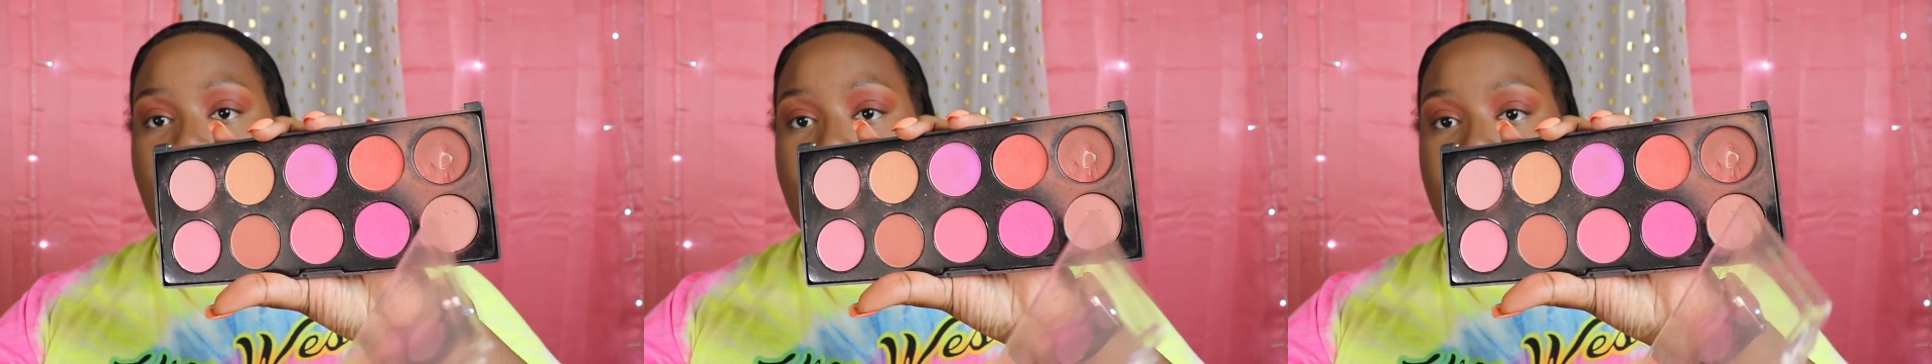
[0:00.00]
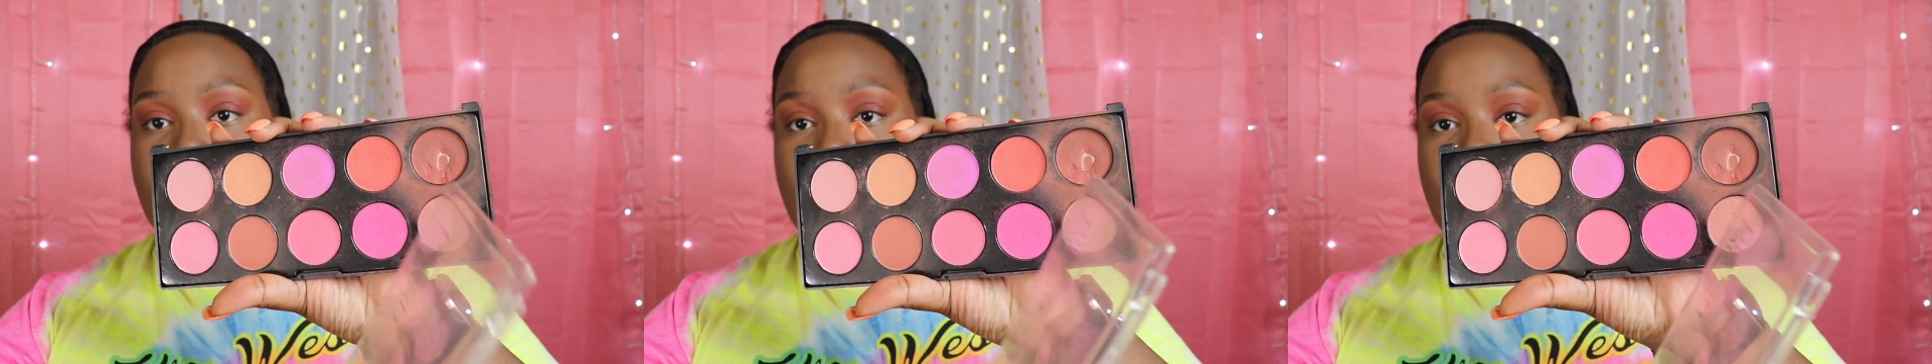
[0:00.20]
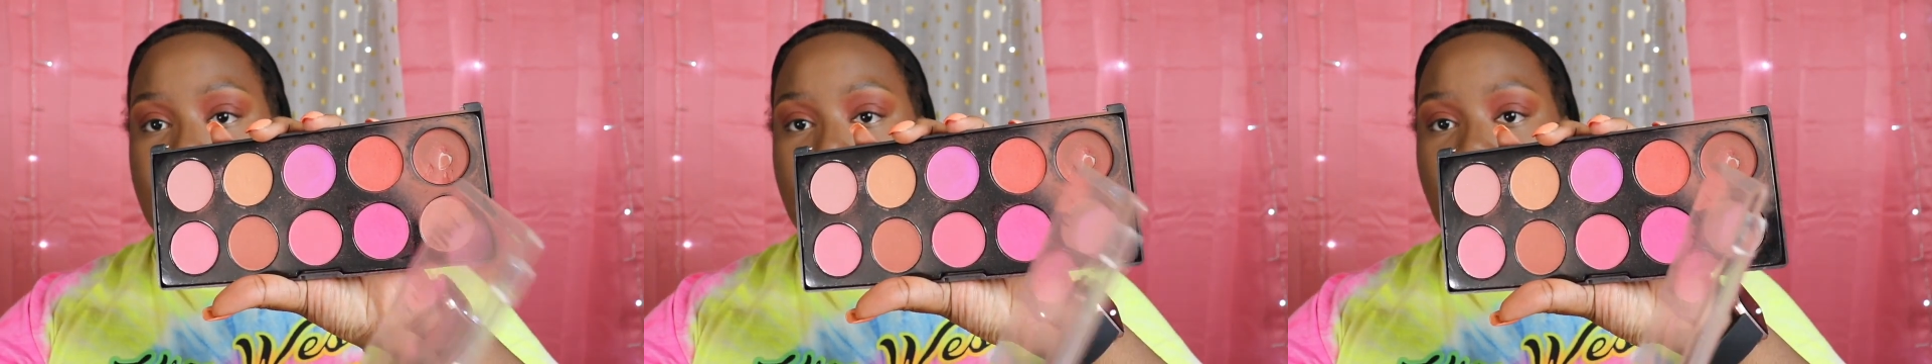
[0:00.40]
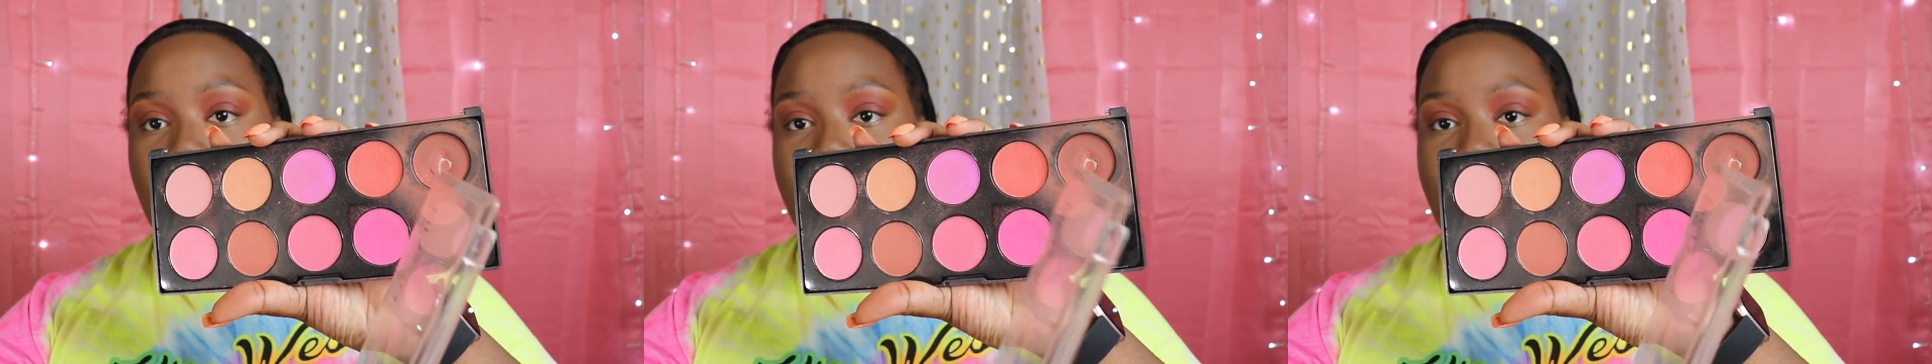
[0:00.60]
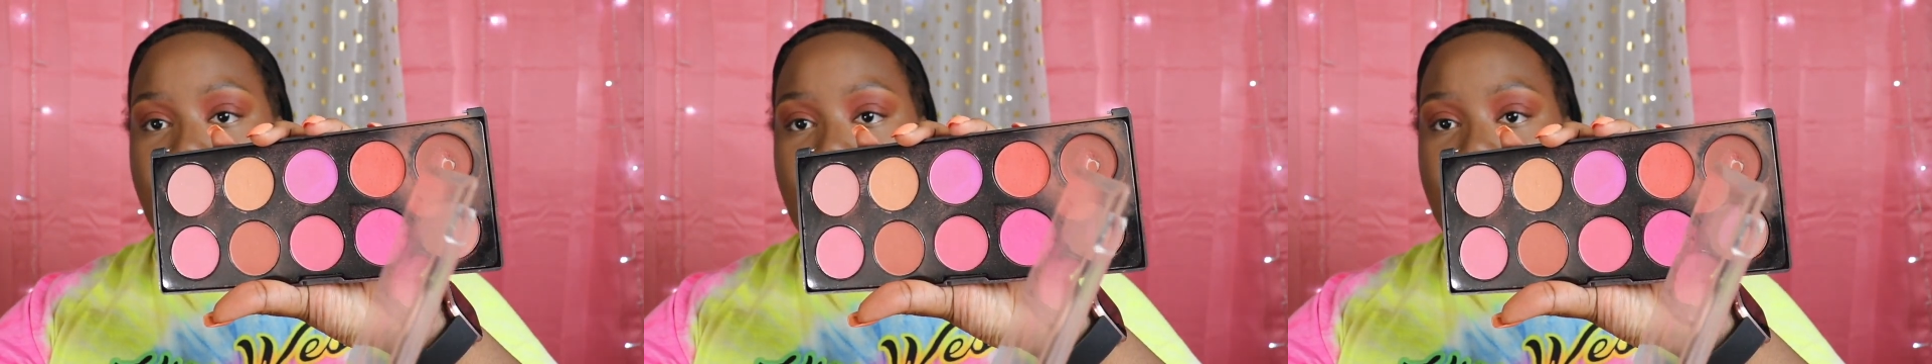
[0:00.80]
but this
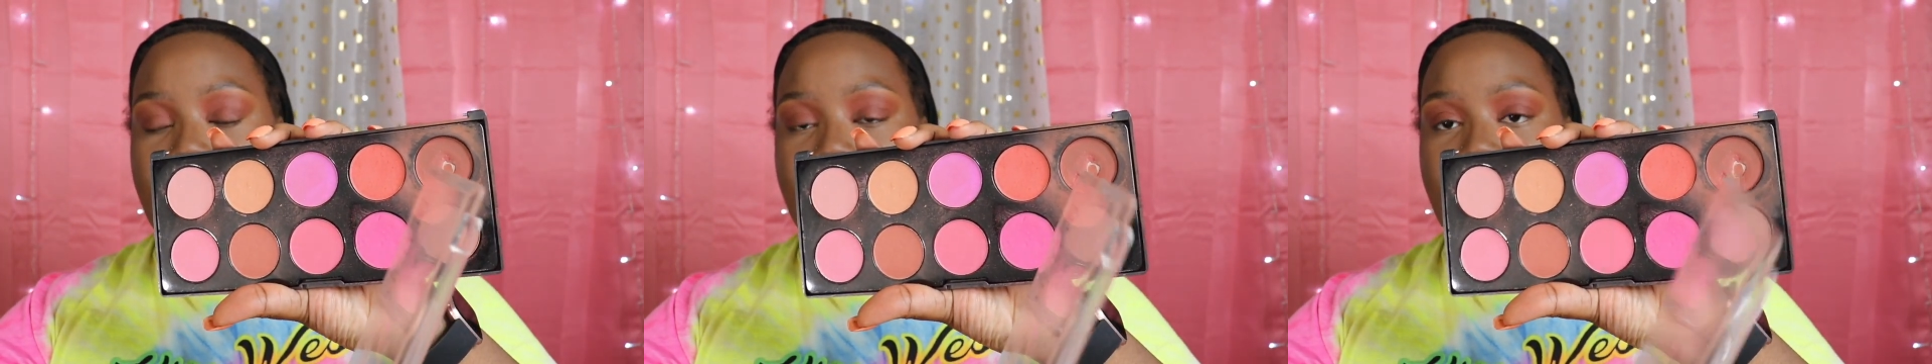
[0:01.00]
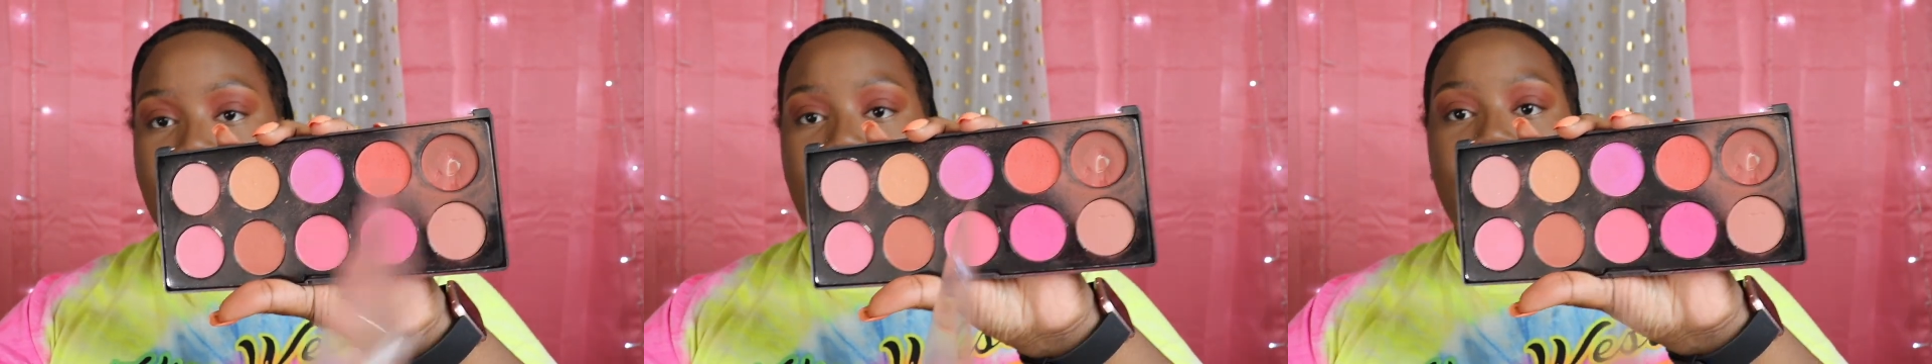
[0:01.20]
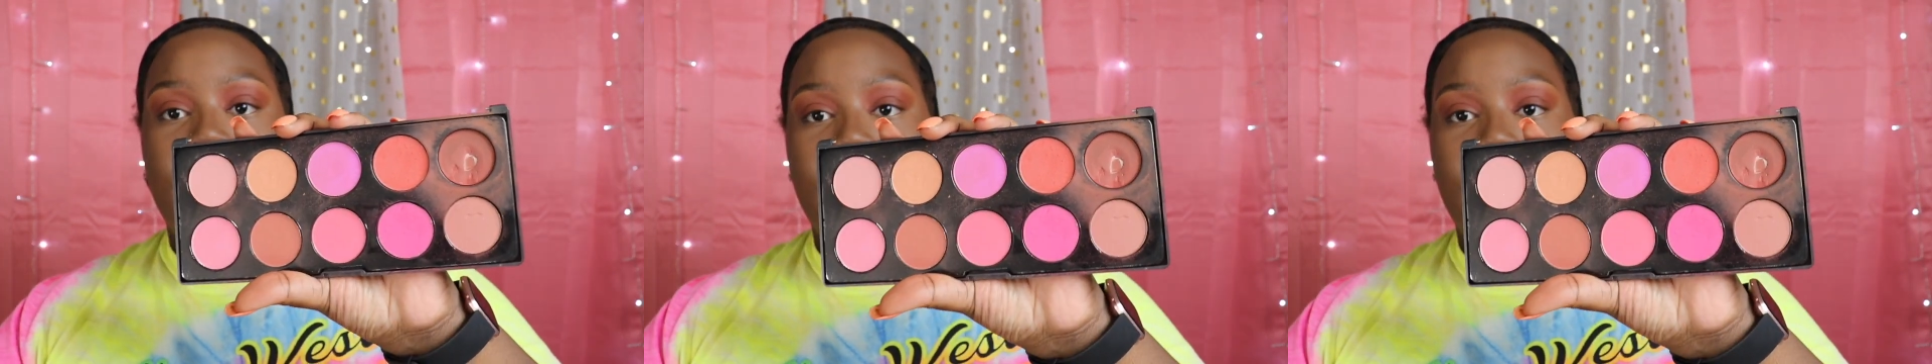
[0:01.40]
one right here,